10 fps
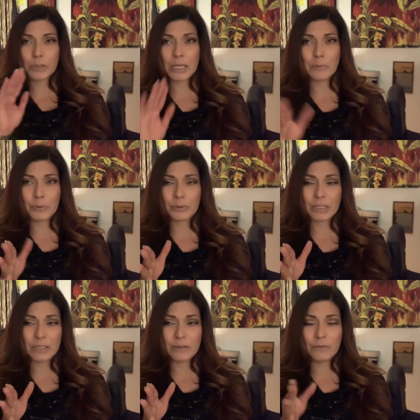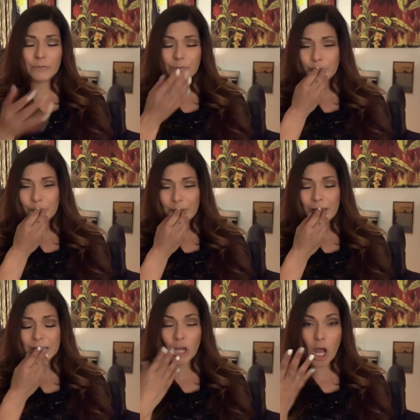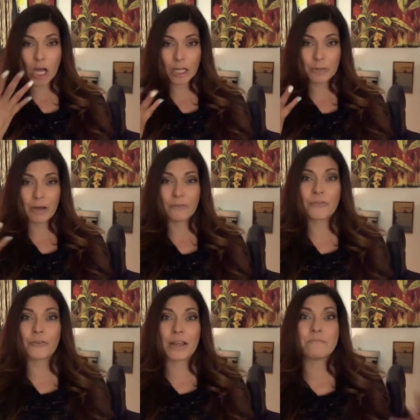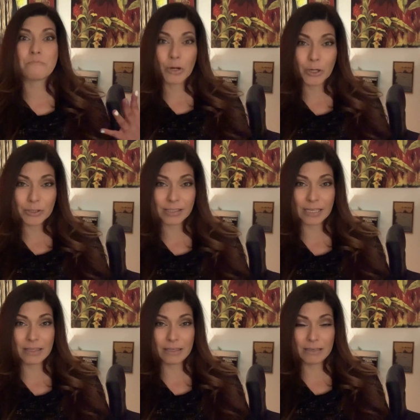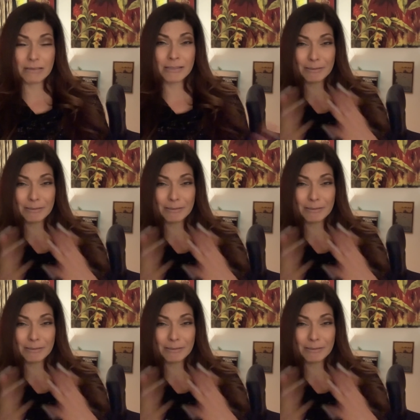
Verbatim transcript: can't believe I talk about Fred Mertz like this.